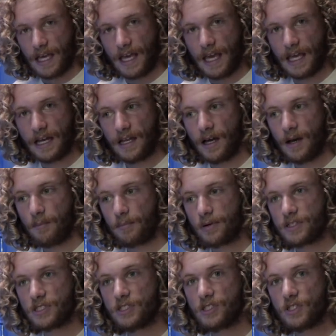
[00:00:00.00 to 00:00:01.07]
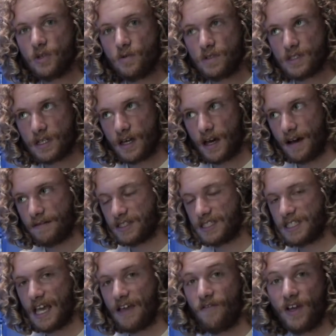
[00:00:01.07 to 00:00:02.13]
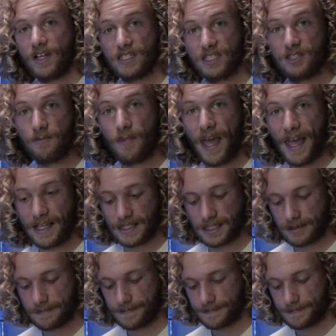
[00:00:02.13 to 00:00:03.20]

In pursuit of saving space,